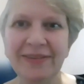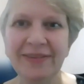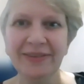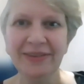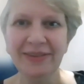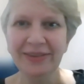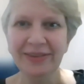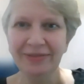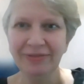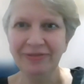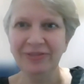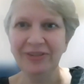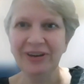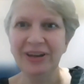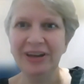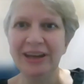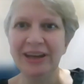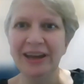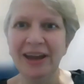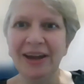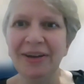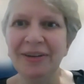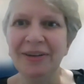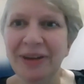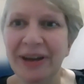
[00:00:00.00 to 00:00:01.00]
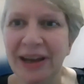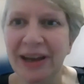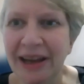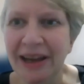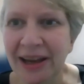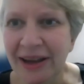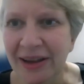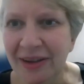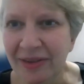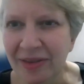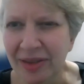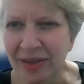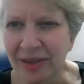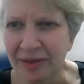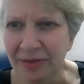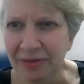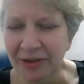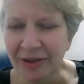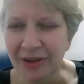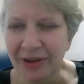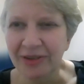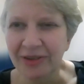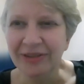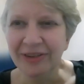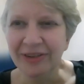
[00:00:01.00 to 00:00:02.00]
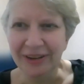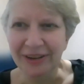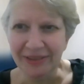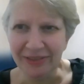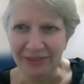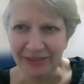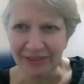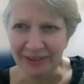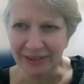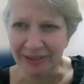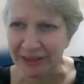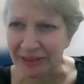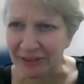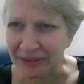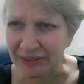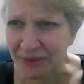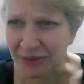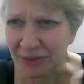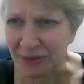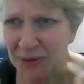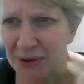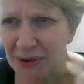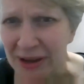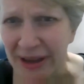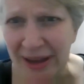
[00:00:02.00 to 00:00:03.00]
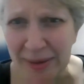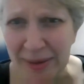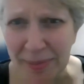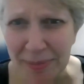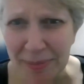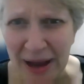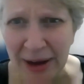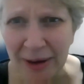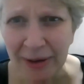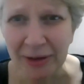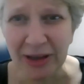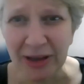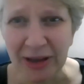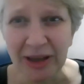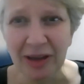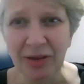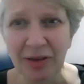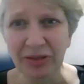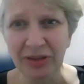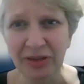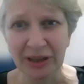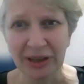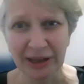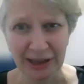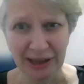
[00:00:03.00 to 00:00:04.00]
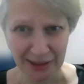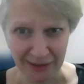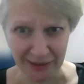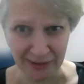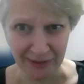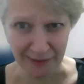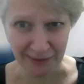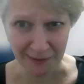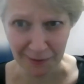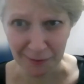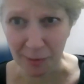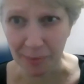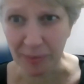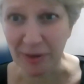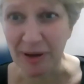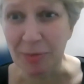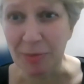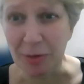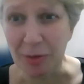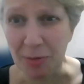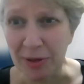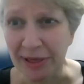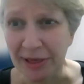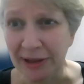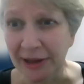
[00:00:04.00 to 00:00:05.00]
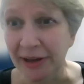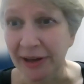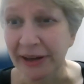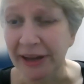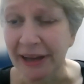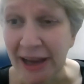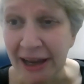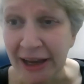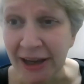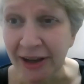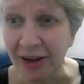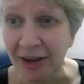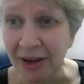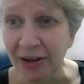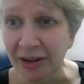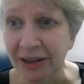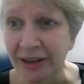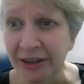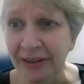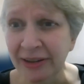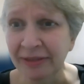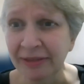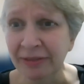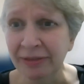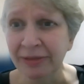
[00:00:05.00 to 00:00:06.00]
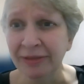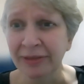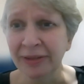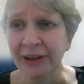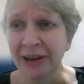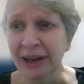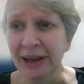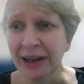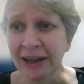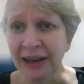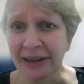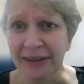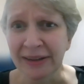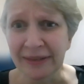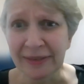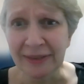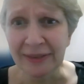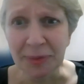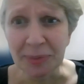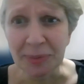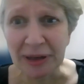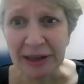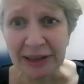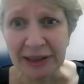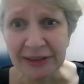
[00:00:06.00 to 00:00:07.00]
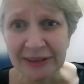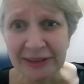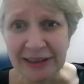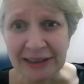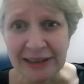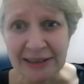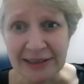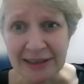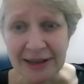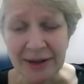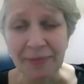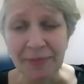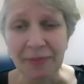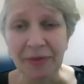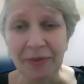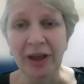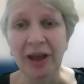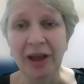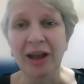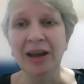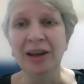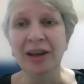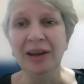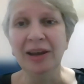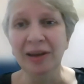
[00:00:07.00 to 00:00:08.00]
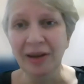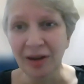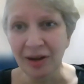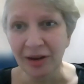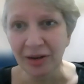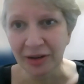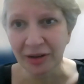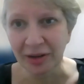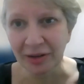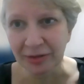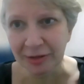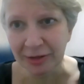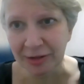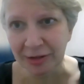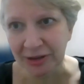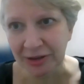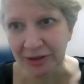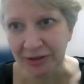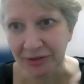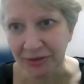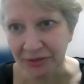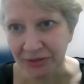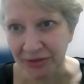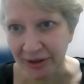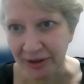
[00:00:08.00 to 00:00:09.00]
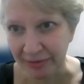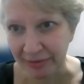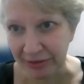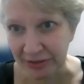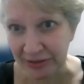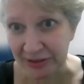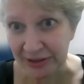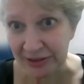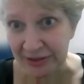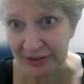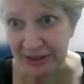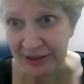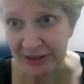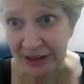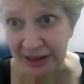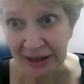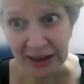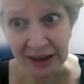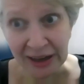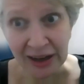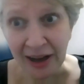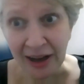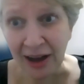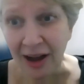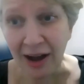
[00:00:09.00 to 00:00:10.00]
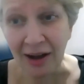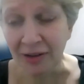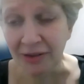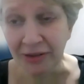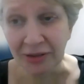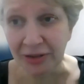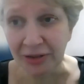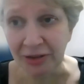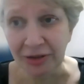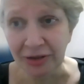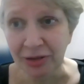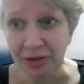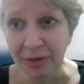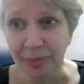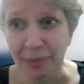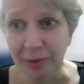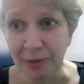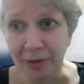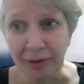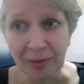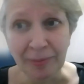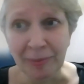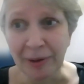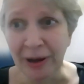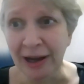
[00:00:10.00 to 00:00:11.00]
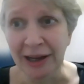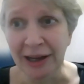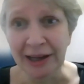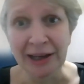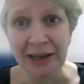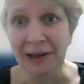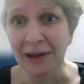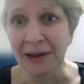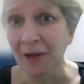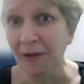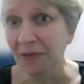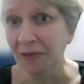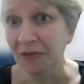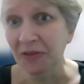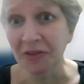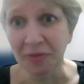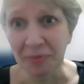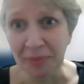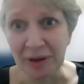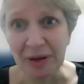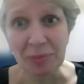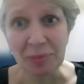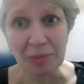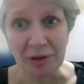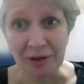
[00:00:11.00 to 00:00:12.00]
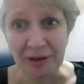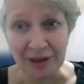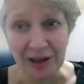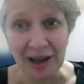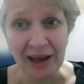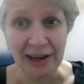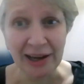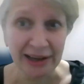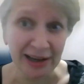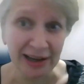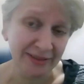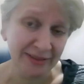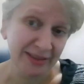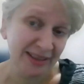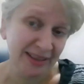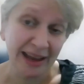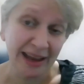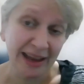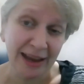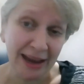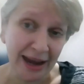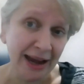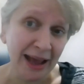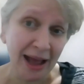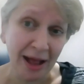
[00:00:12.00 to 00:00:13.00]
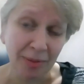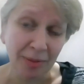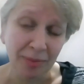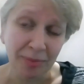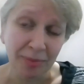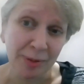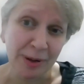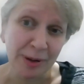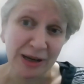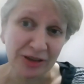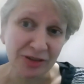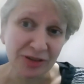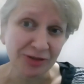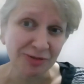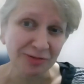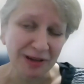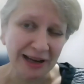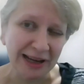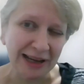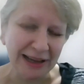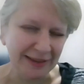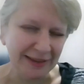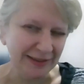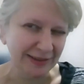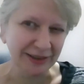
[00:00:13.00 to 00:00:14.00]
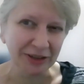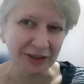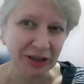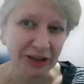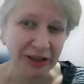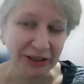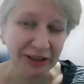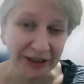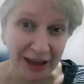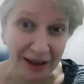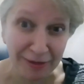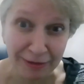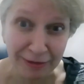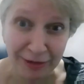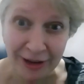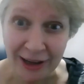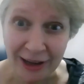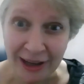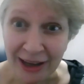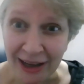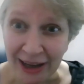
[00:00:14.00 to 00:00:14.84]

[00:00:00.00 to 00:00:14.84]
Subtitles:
This video is the first in a series talking about user needs for people with learning and cognitive disabilities. A lot of critical services are not usable by lots of people unless they get help, which really isn't good enough.